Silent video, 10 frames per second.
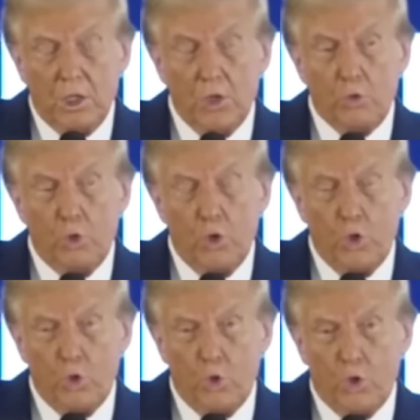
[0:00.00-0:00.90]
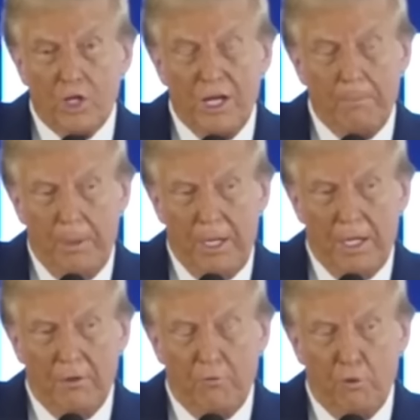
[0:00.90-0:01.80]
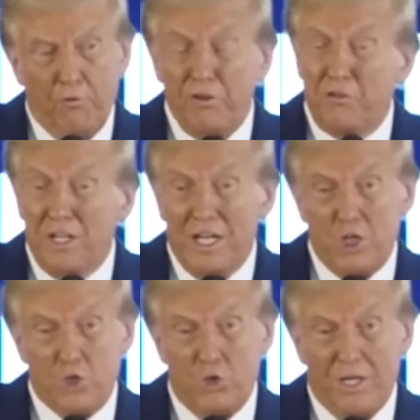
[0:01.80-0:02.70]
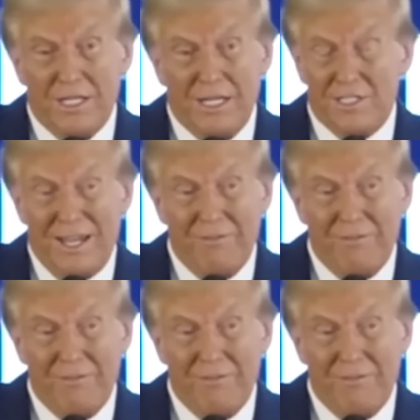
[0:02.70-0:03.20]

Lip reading: on the road or campaigning for 58 straight days.